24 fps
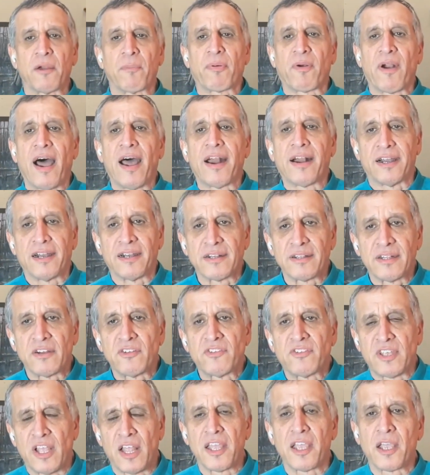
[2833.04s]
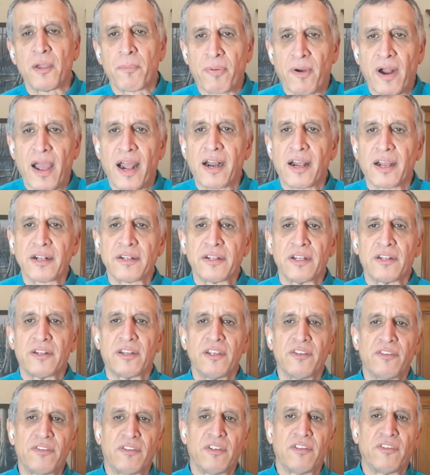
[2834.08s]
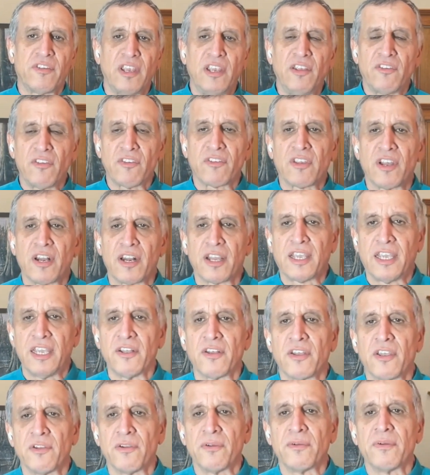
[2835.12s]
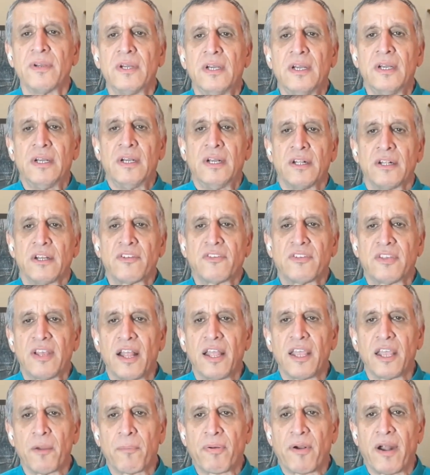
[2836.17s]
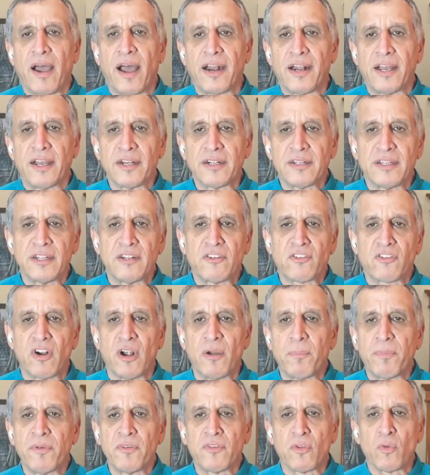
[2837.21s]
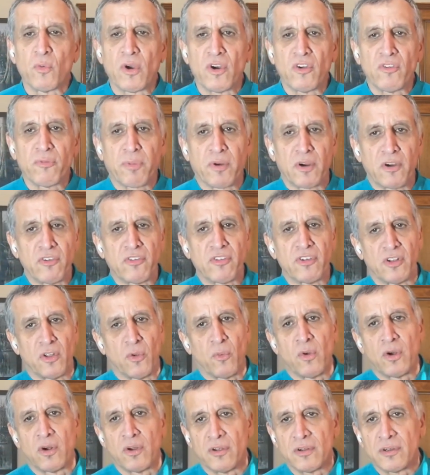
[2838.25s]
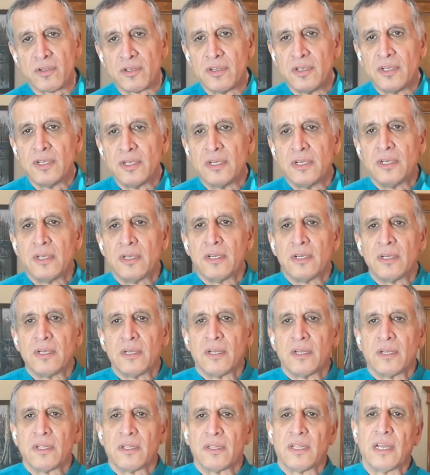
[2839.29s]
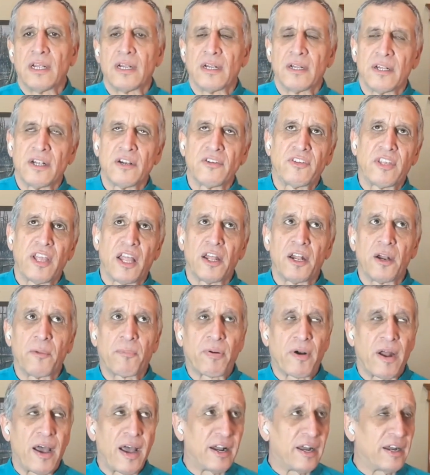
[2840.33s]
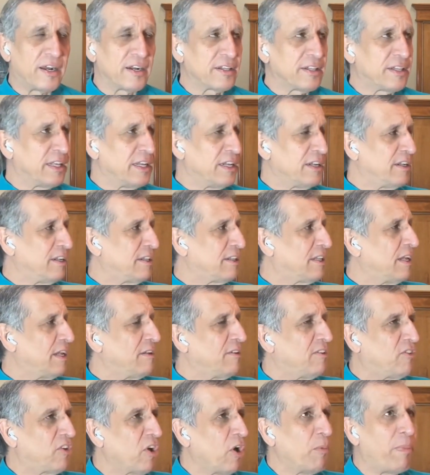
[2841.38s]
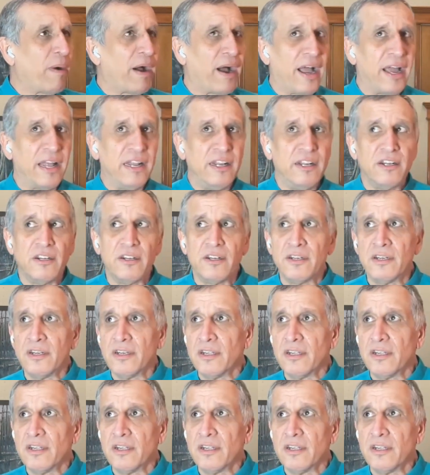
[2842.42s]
a product. They're selling a product that this disease is going to kill you. They're selling a product that Trump is the worst person in the world. That they're selling a product that Joe Biden